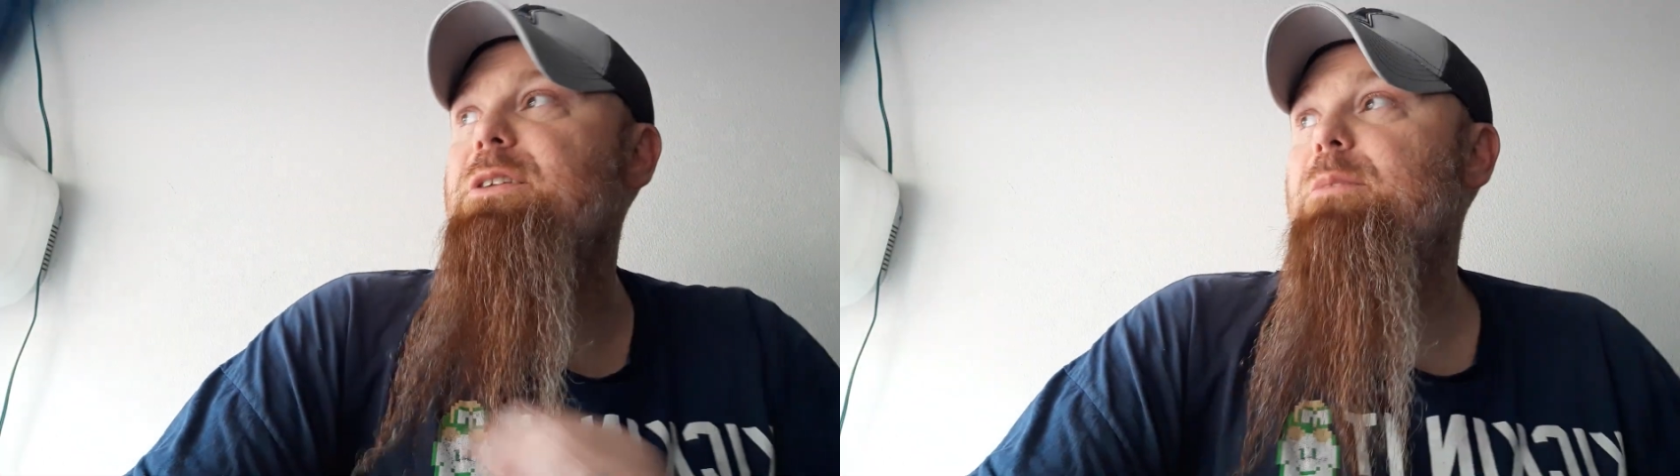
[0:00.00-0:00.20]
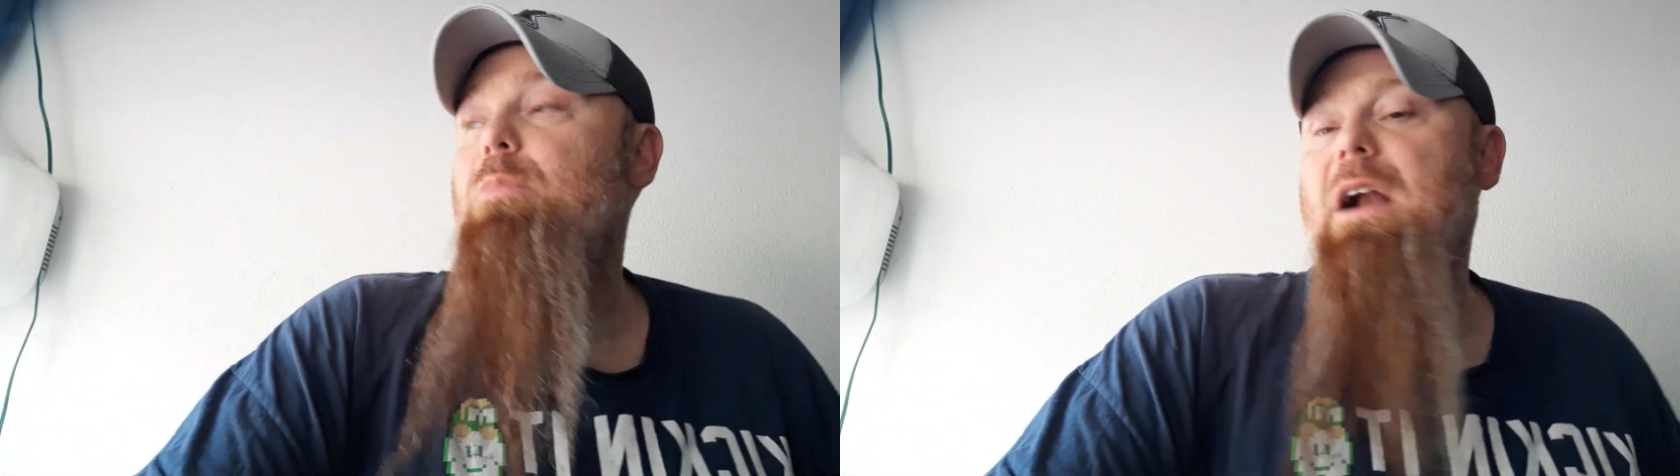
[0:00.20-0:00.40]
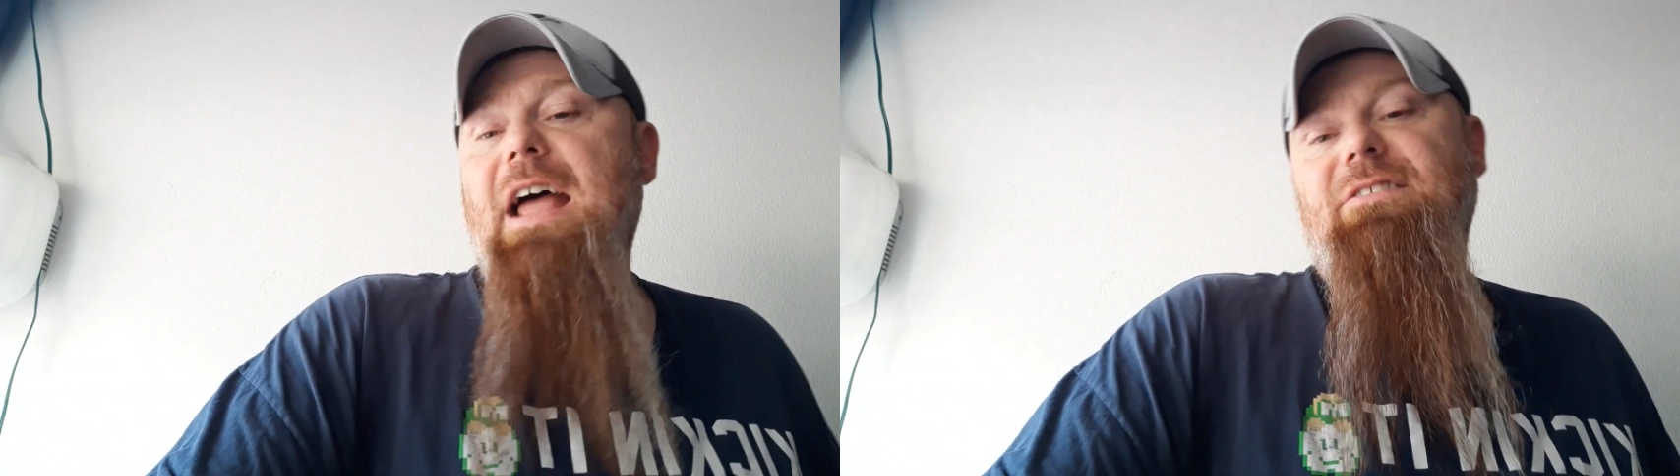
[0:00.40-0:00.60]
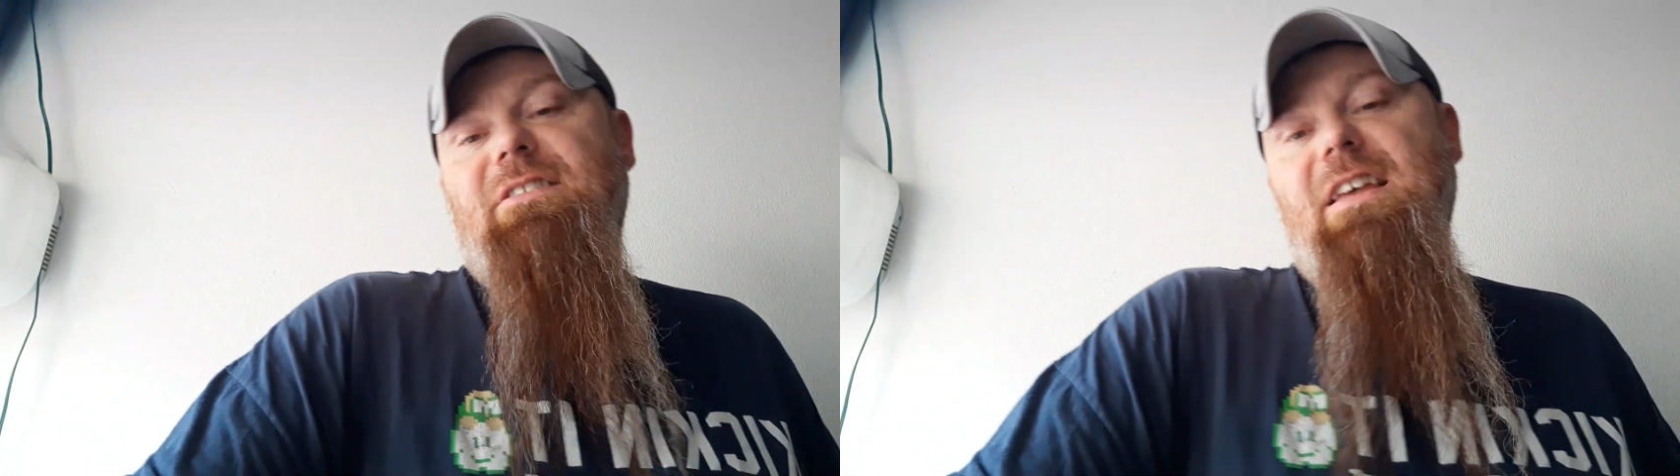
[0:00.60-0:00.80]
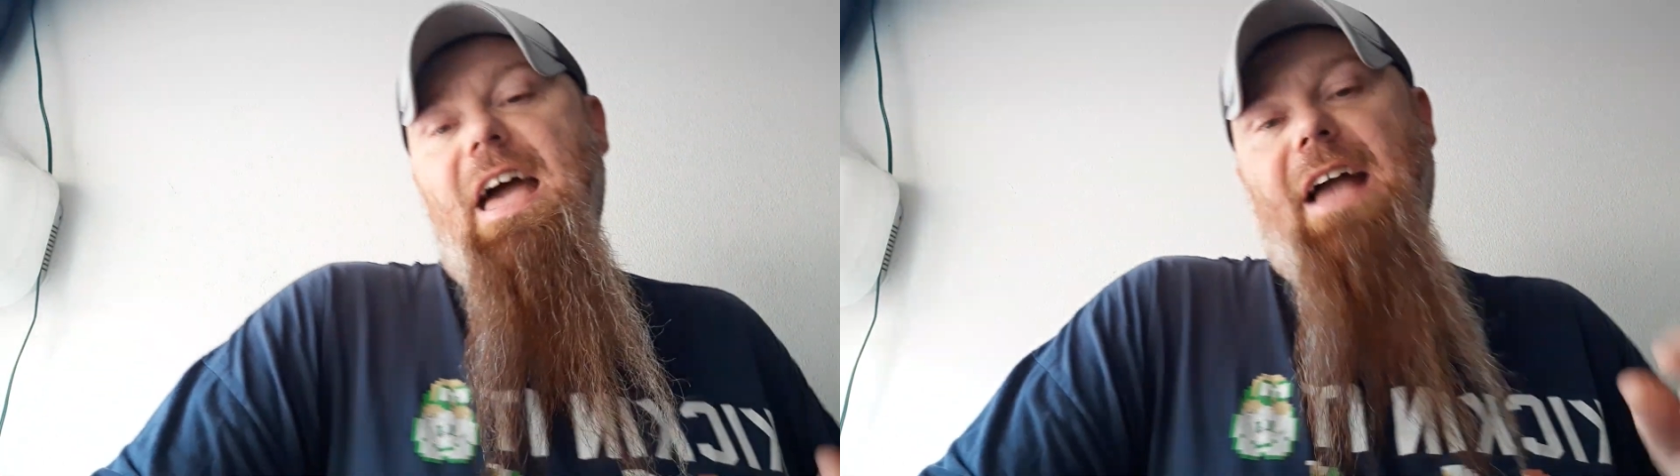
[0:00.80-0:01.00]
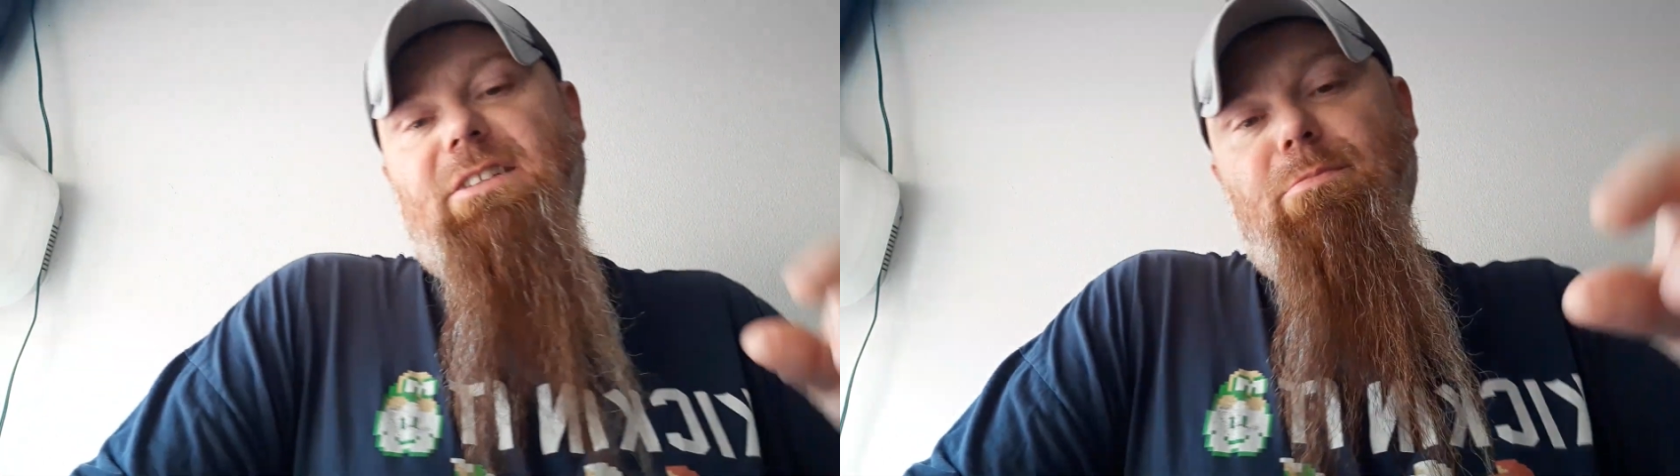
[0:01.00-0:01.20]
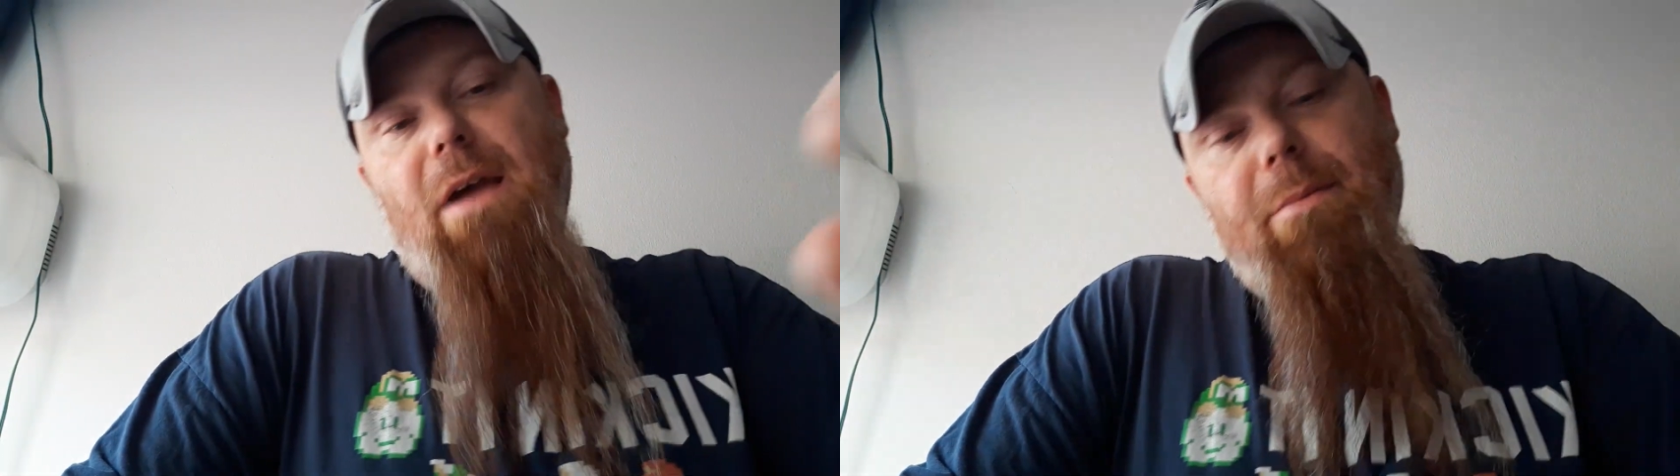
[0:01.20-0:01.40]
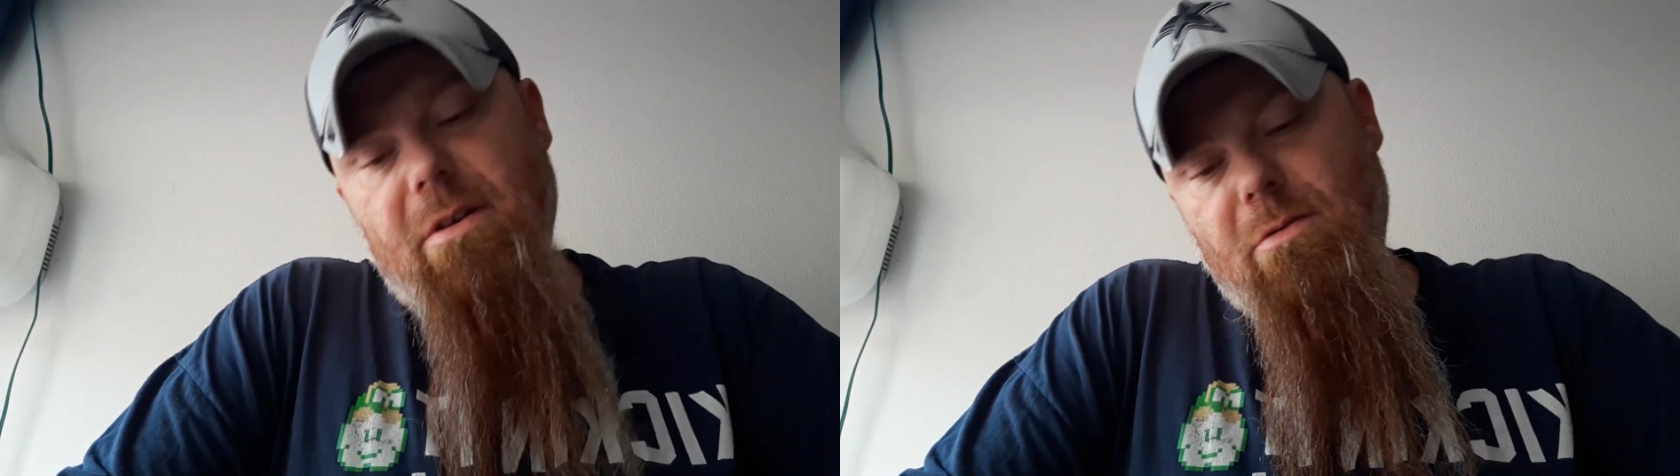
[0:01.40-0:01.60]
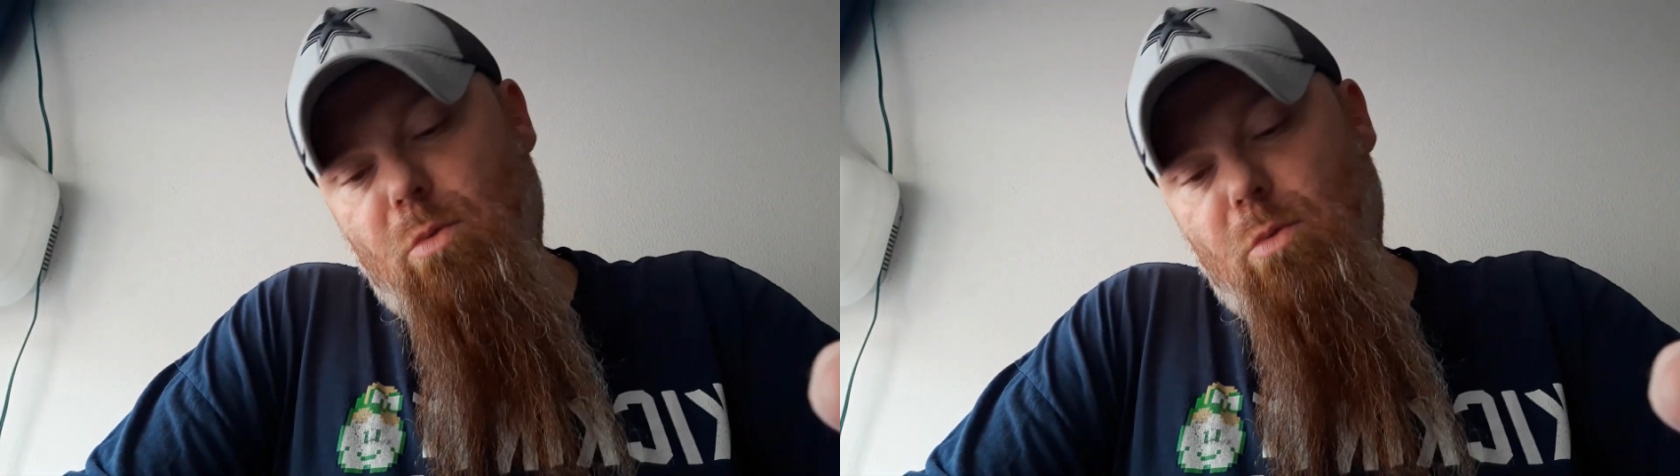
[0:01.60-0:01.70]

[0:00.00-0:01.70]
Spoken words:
to the brass tacks, baby.